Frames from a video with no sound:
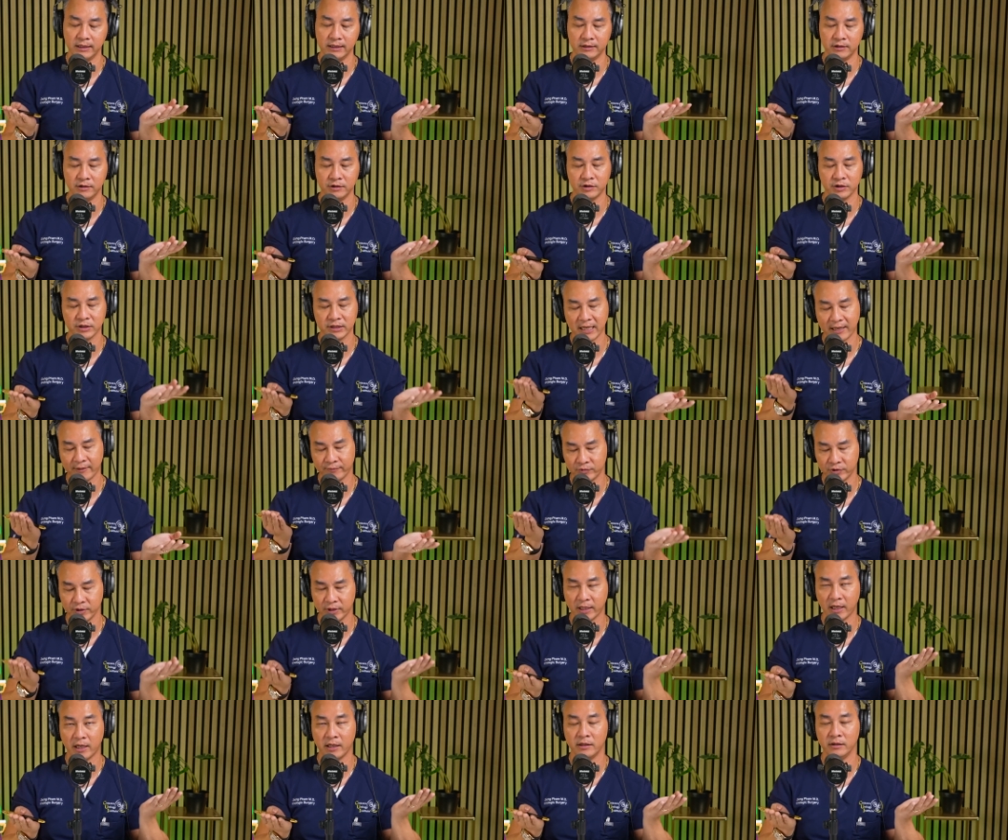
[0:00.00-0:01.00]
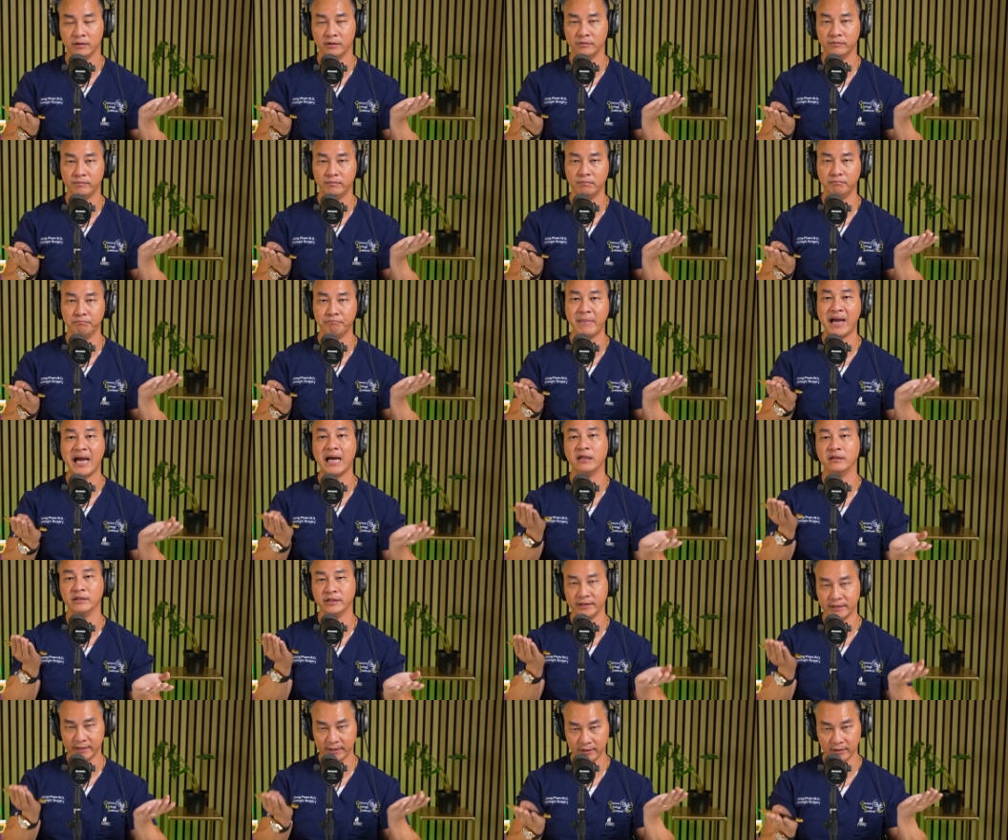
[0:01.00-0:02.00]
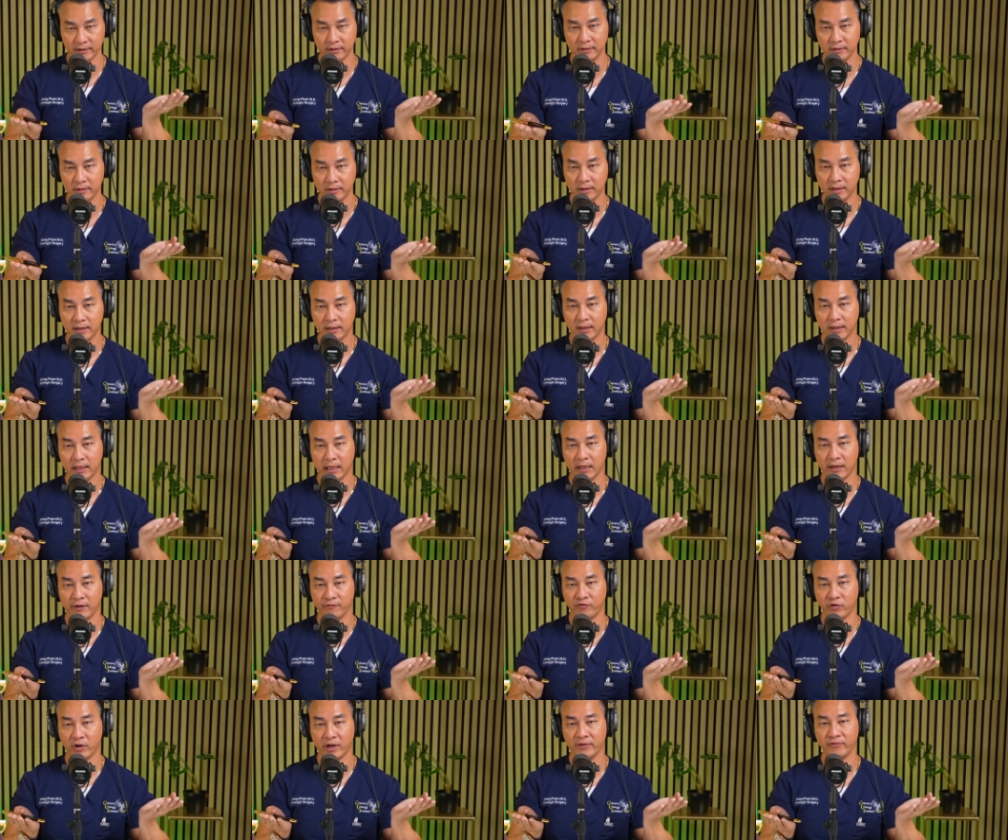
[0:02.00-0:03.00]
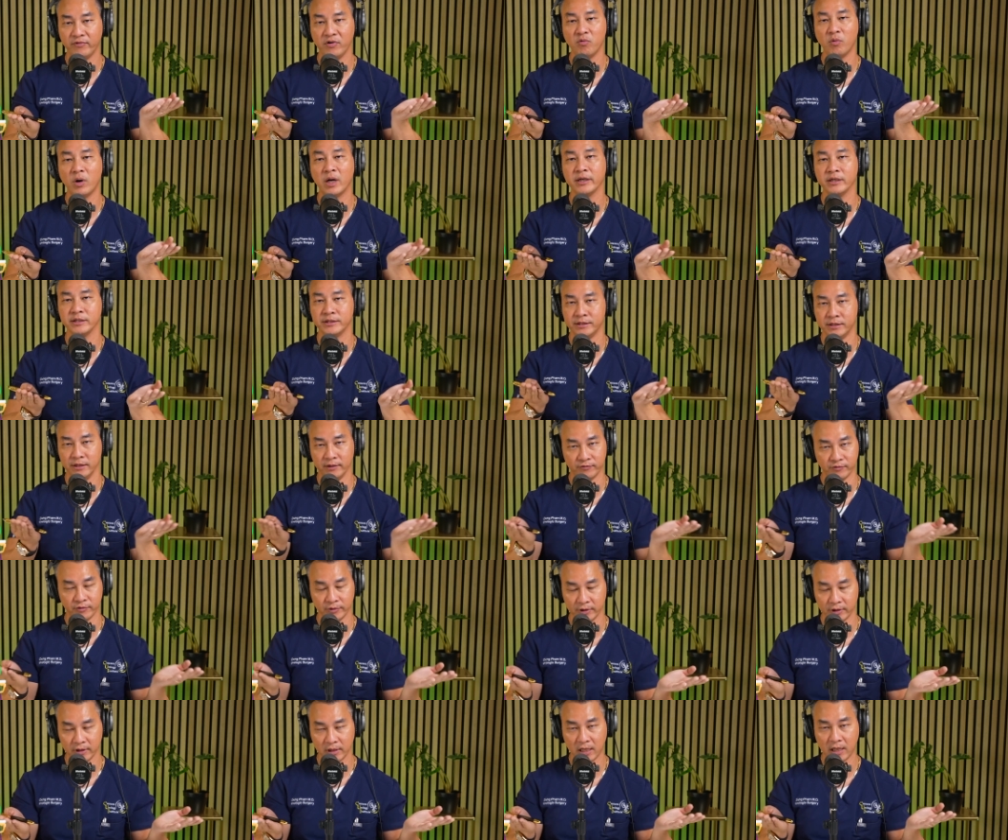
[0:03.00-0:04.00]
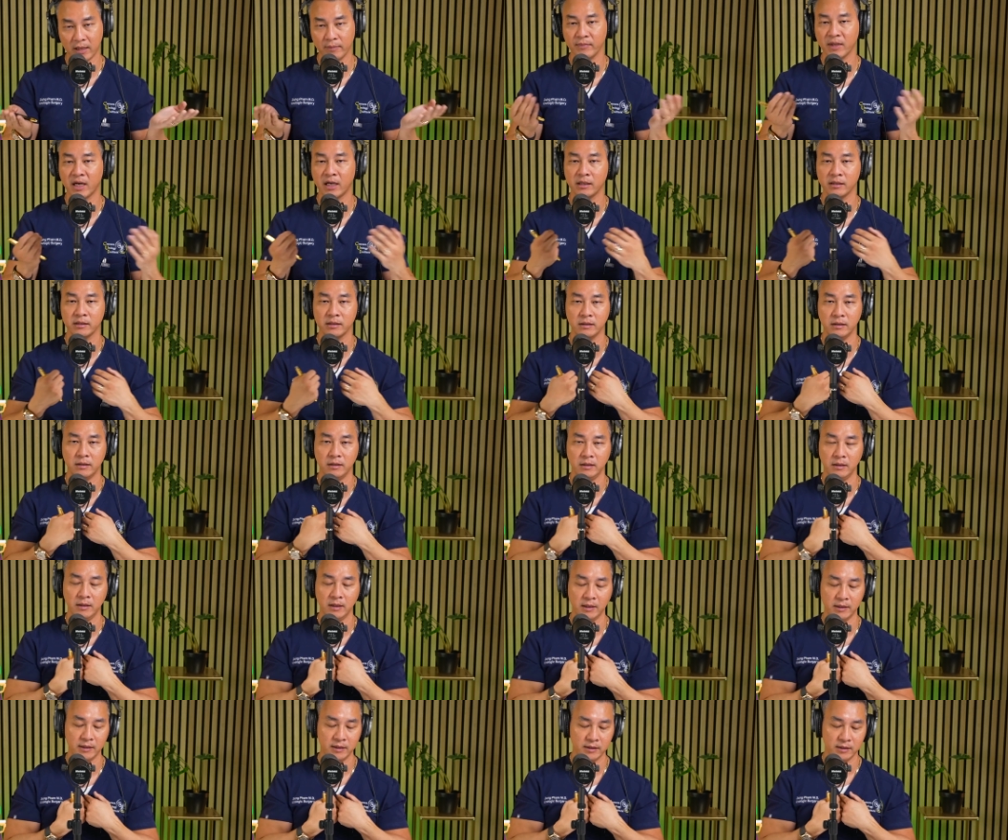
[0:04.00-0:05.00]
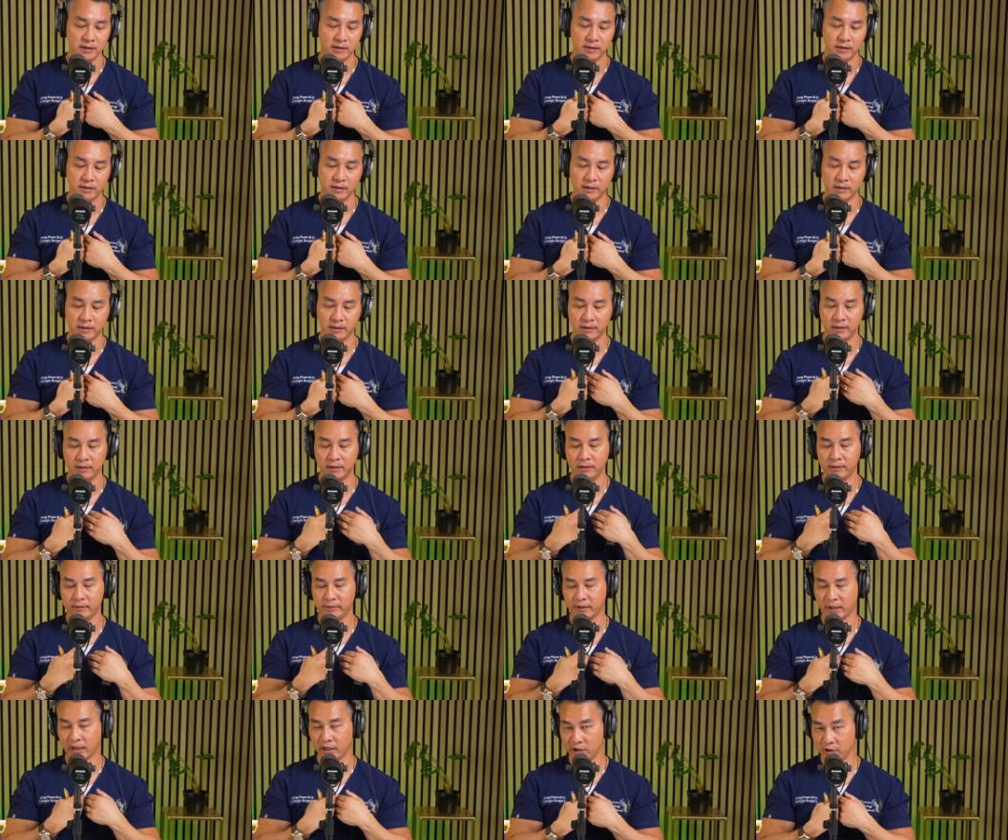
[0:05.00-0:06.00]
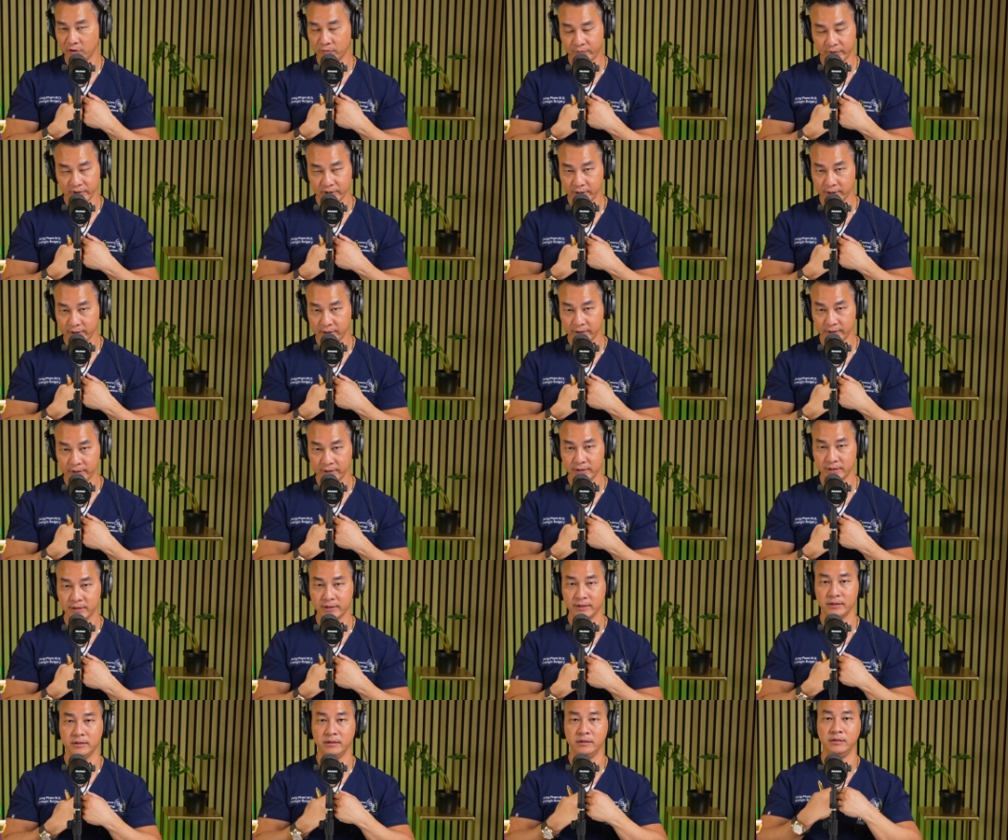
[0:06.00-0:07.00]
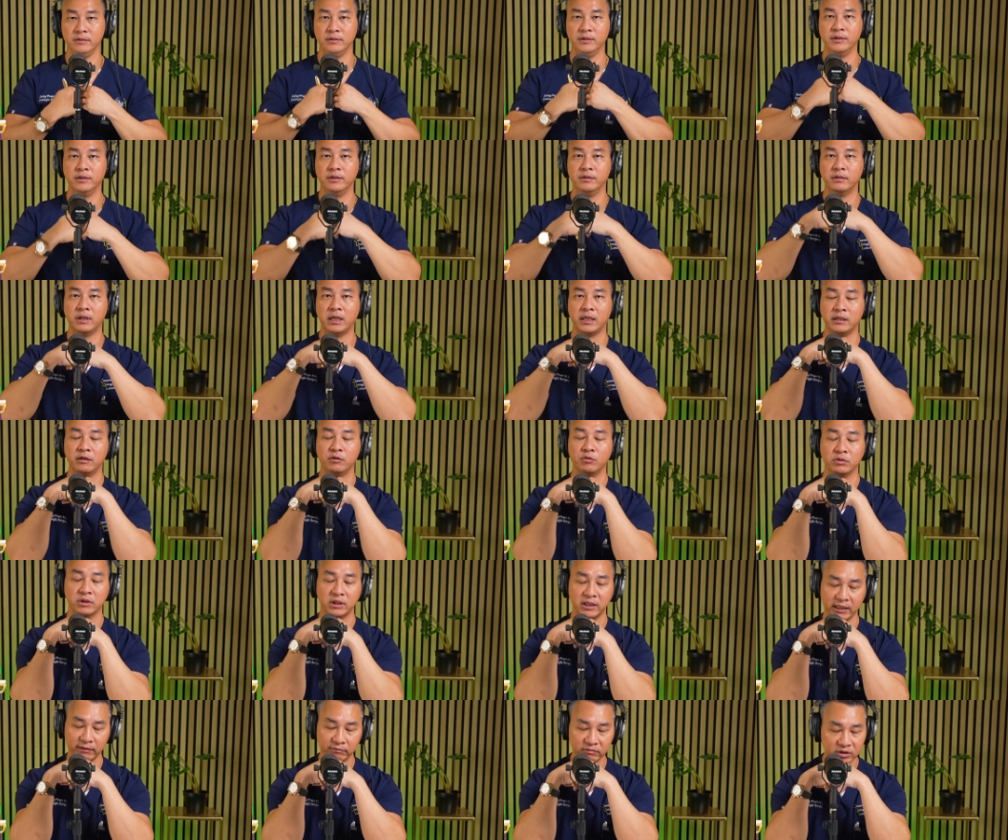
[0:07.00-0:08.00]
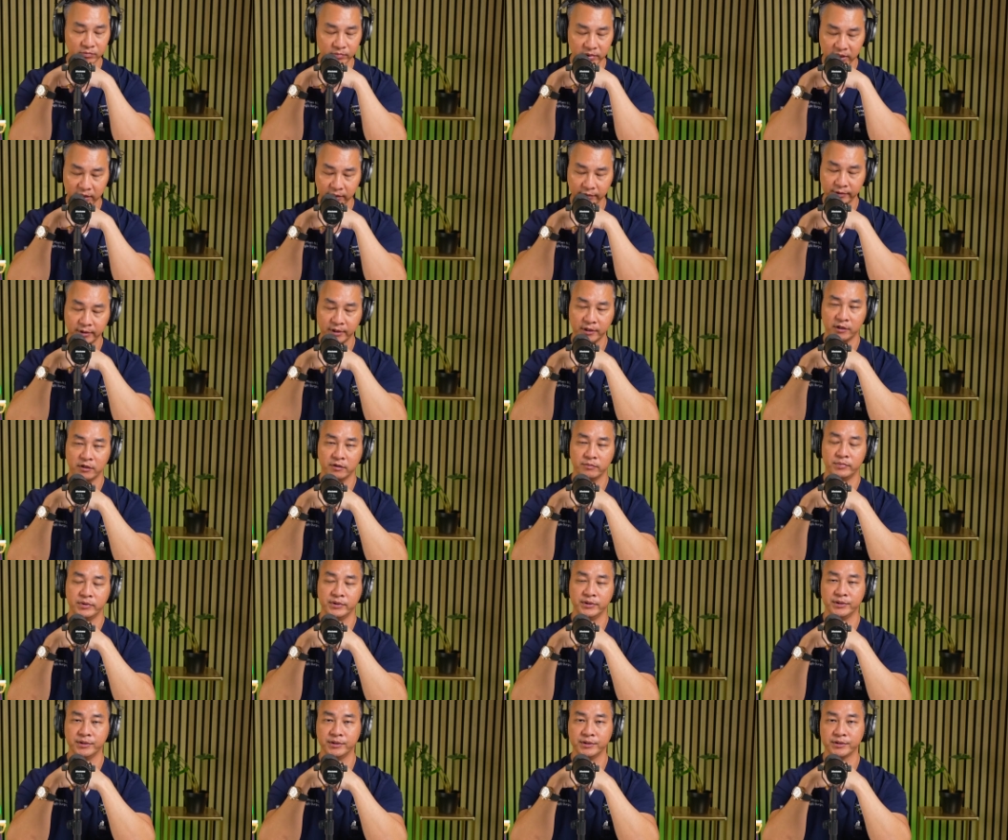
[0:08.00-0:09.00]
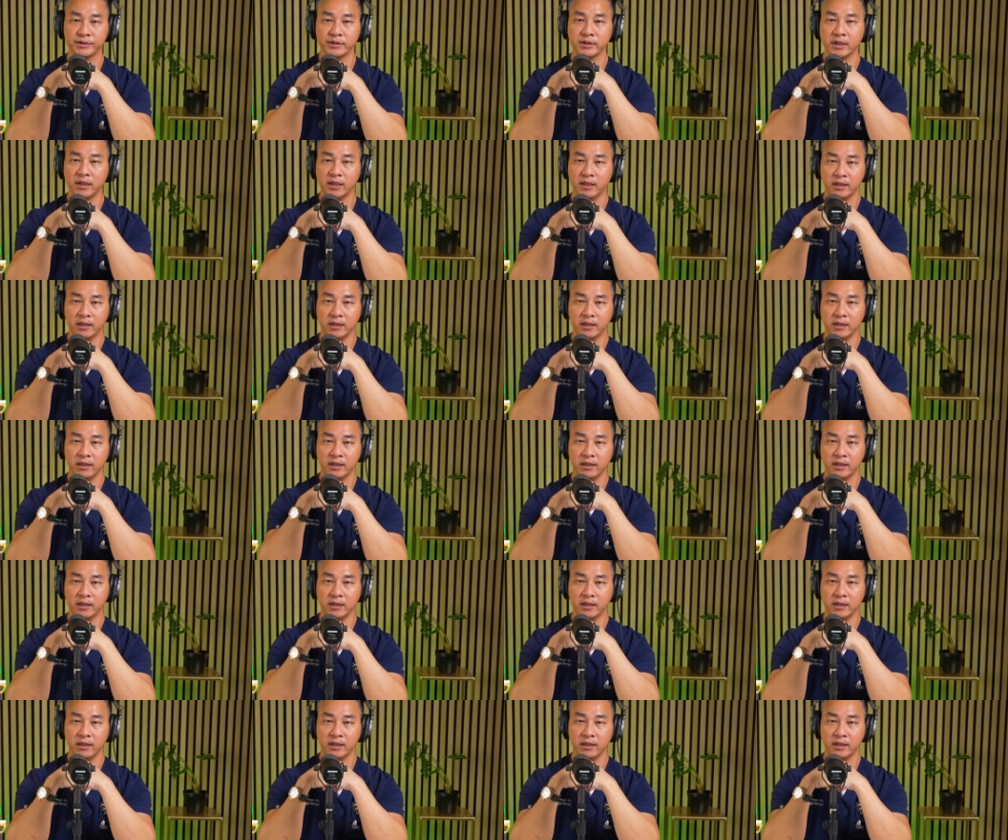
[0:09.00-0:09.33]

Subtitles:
just have to kind of balance it. And for everyone, it's different. I'm not a therapist, you know, I don't claim to be a therapist.